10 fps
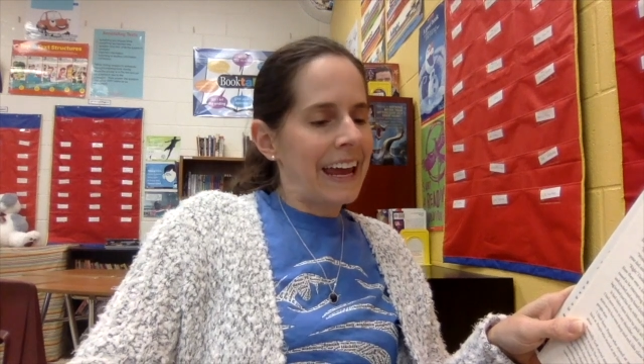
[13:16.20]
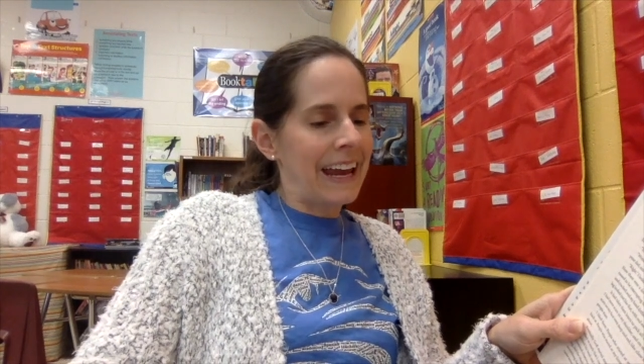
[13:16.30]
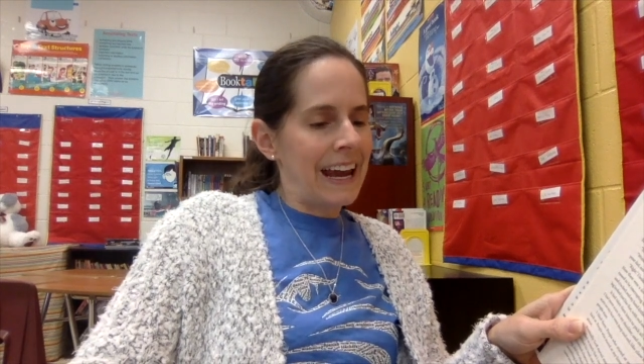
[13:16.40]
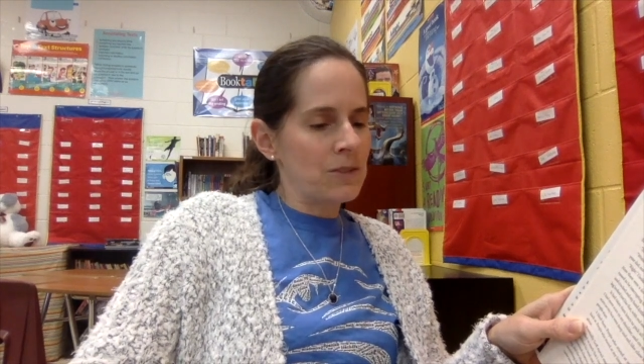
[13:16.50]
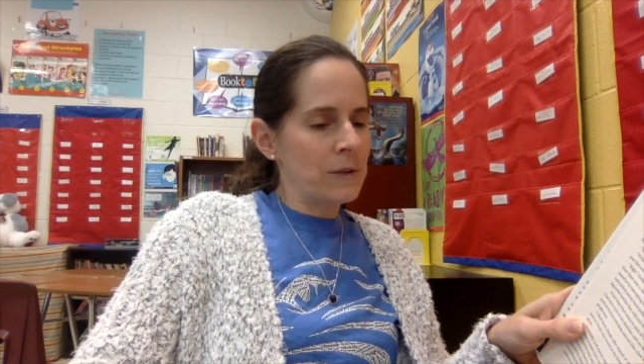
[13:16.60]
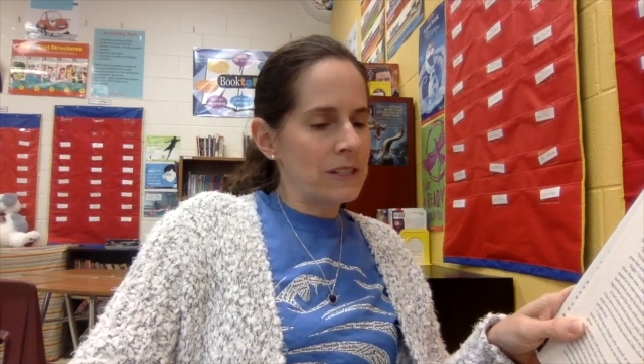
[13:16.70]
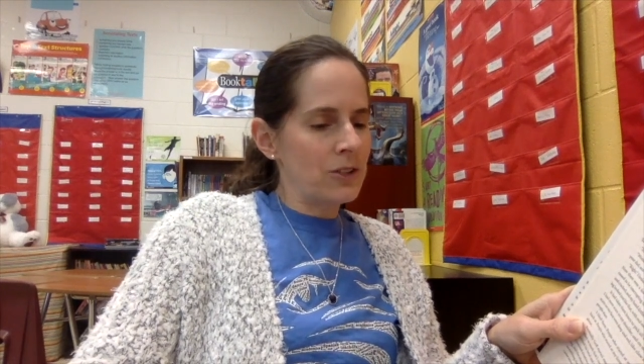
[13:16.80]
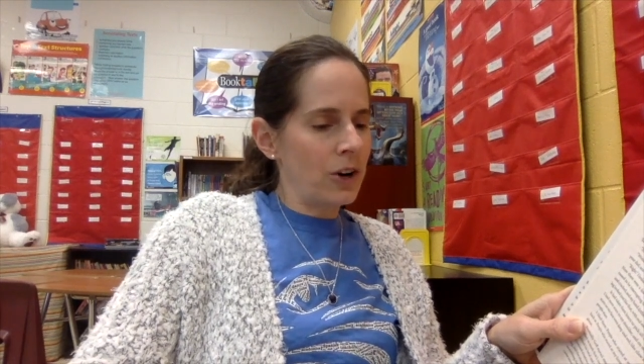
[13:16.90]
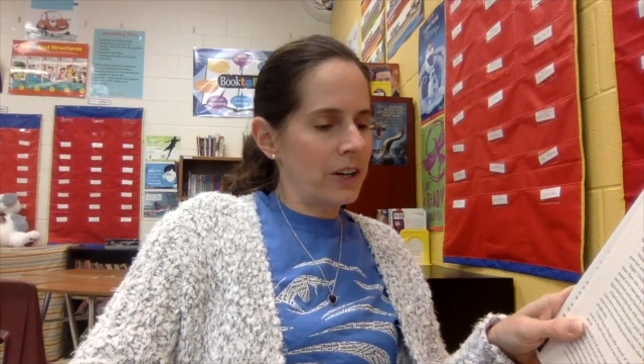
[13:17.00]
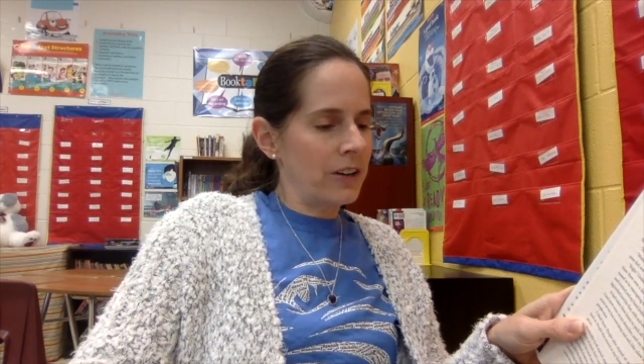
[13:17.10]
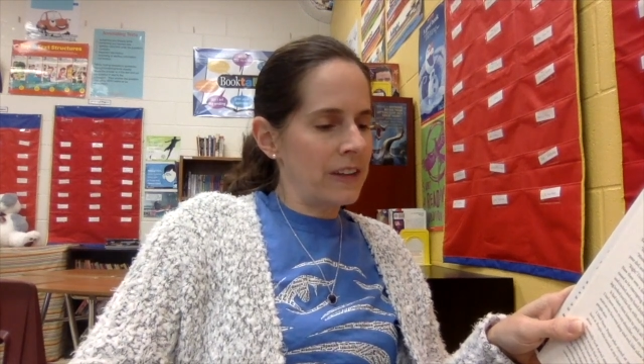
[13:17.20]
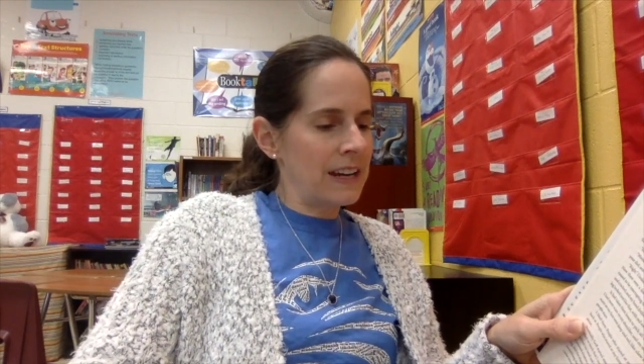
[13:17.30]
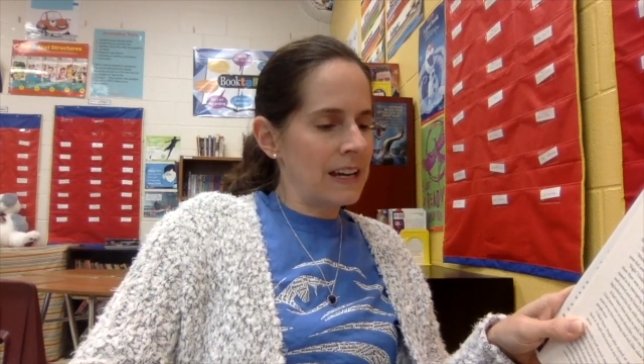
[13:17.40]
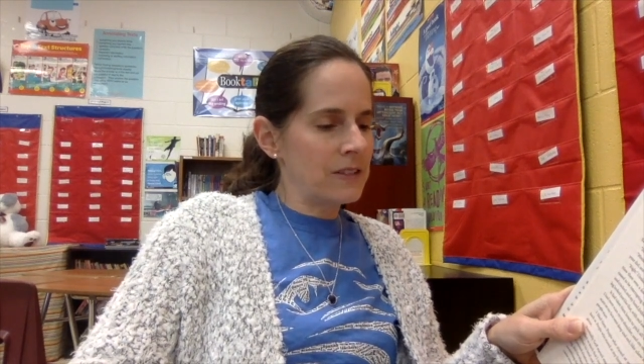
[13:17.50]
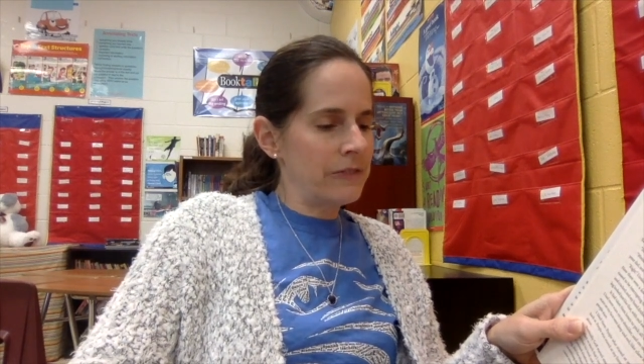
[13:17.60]
And as we started on the
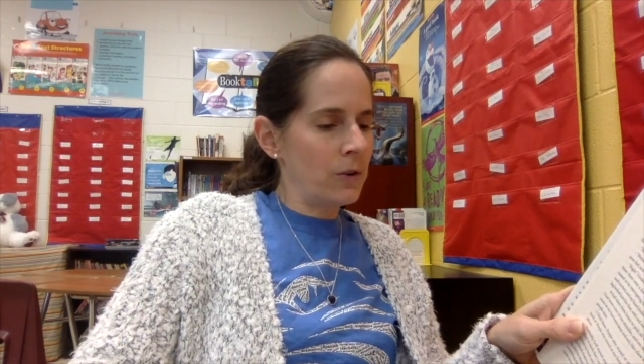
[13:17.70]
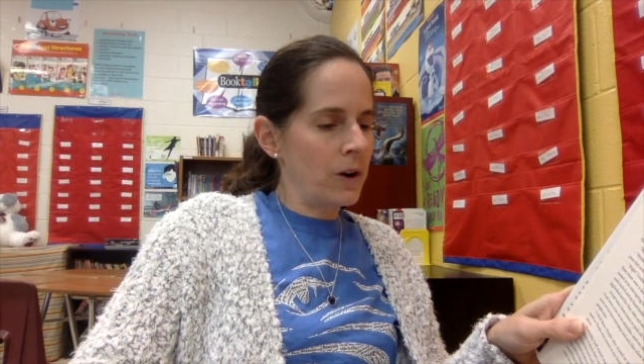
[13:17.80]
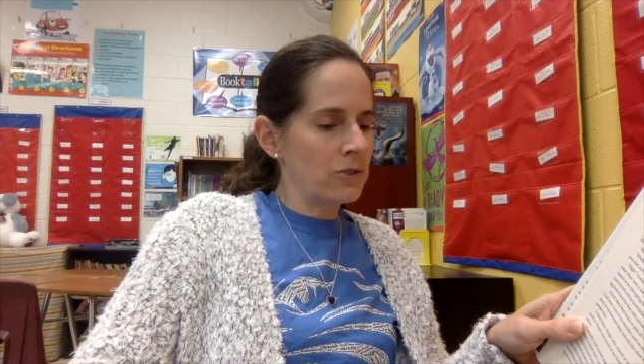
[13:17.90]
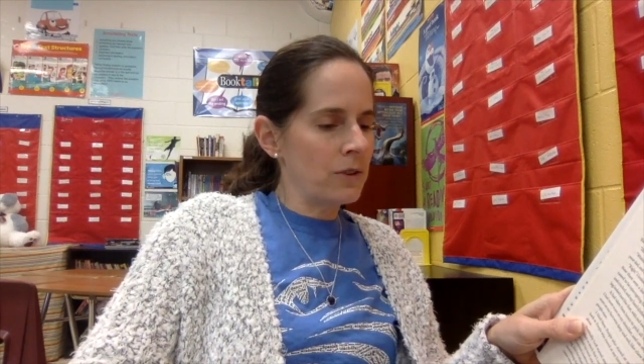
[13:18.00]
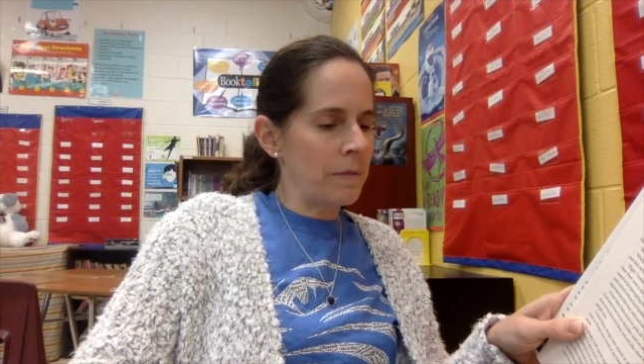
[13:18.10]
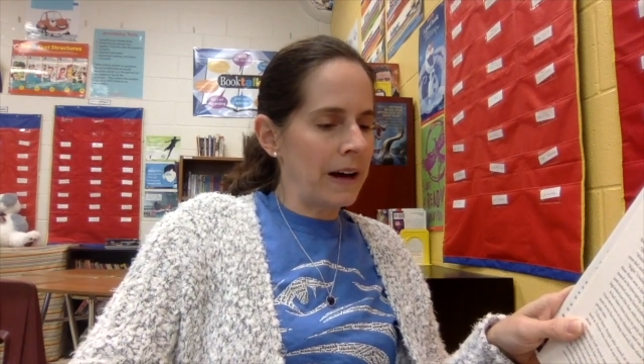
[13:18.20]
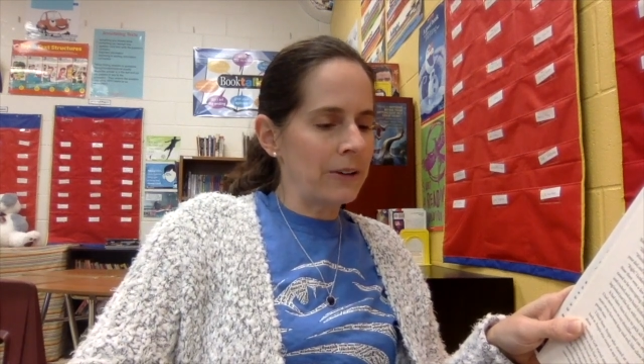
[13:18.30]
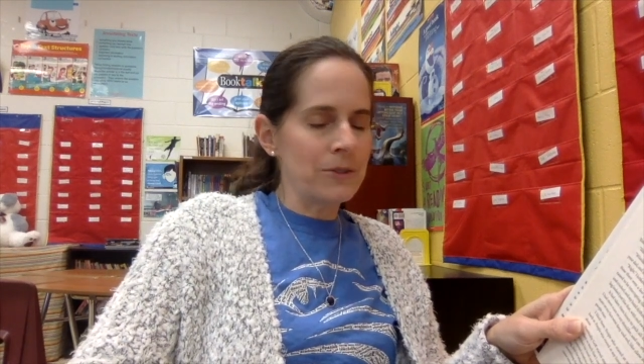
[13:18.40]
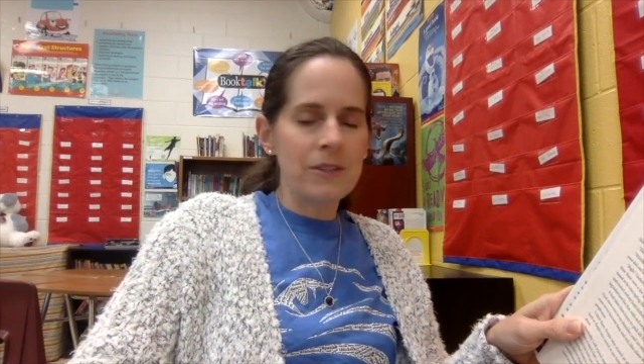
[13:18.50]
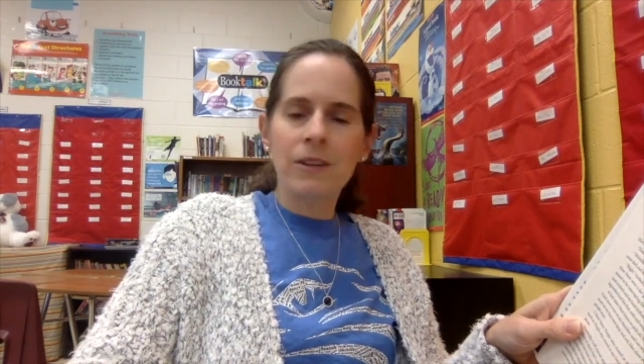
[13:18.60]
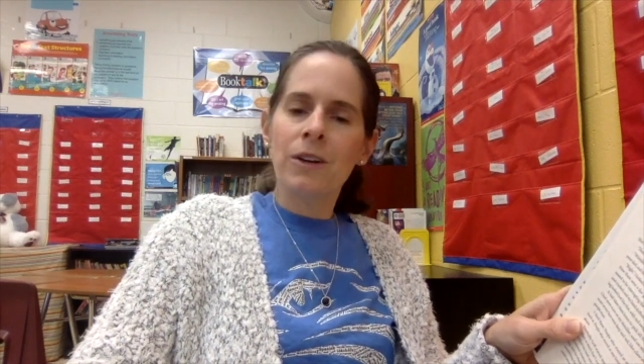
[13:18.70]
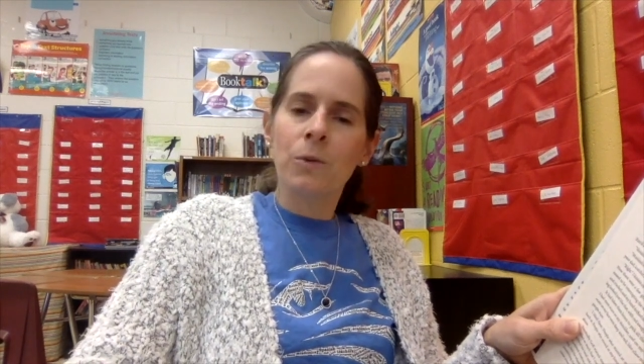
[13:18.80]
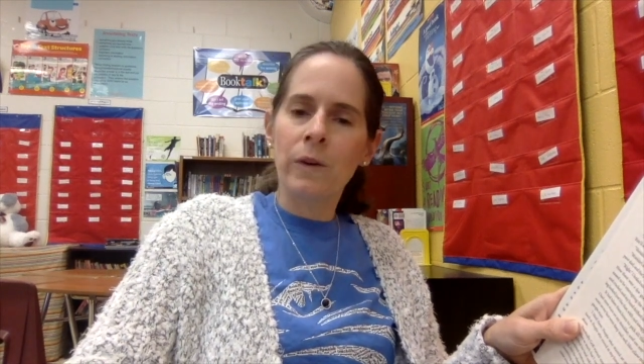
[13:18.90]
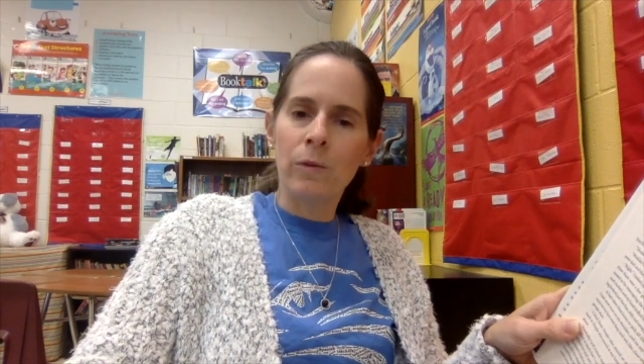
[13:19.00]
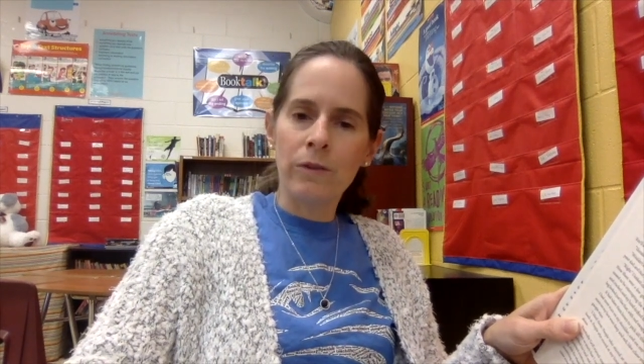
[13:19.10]
next few hundred miles,
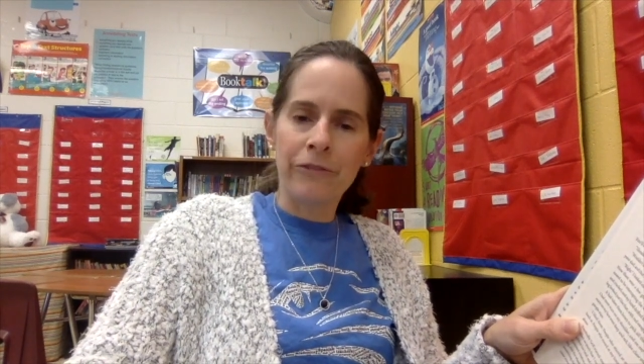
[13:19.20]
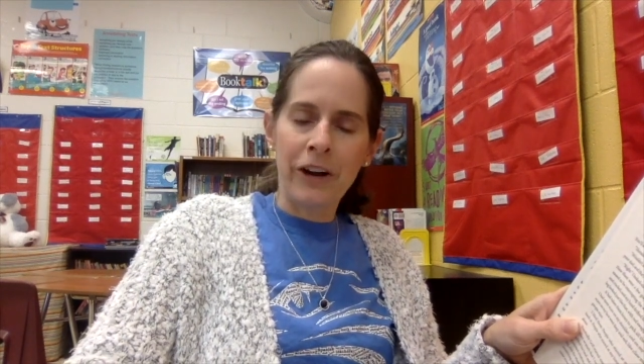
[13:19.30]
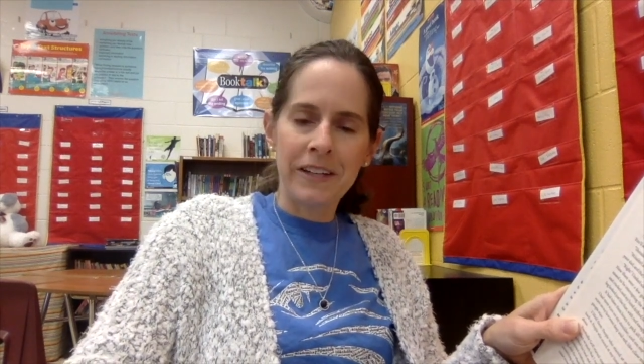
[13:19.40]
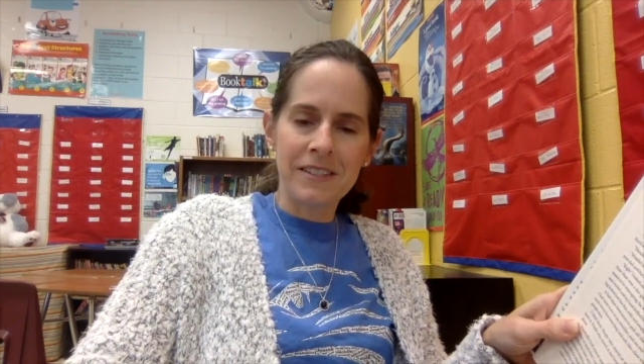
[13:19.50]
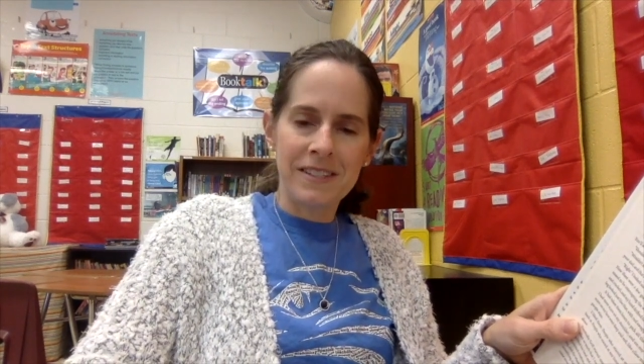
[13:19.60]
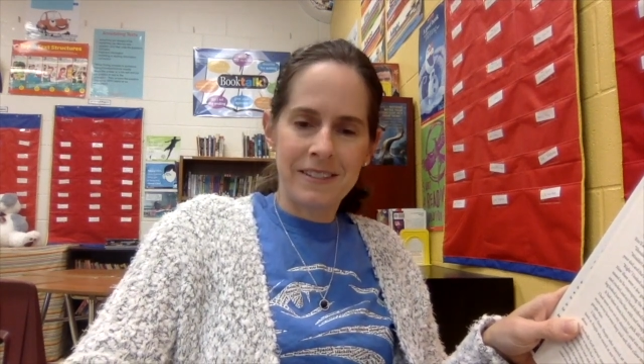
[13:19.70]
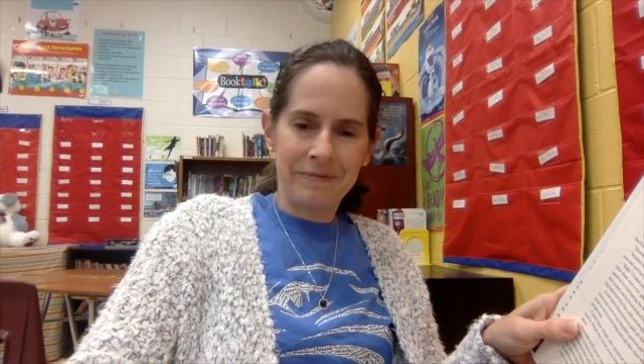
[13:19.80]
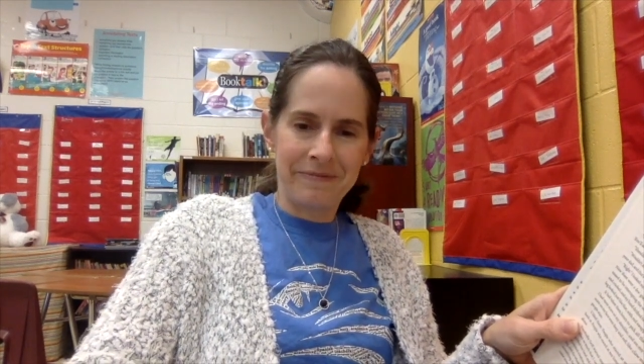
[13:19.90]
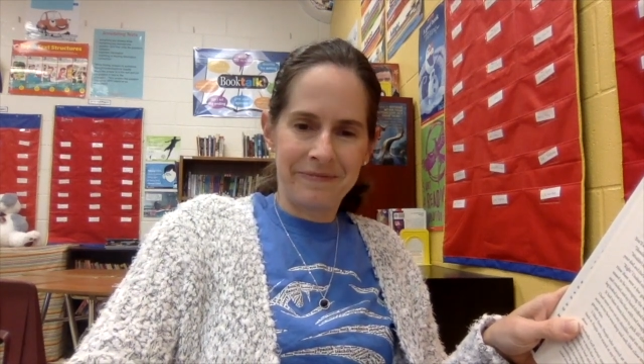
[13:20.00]
we were friends.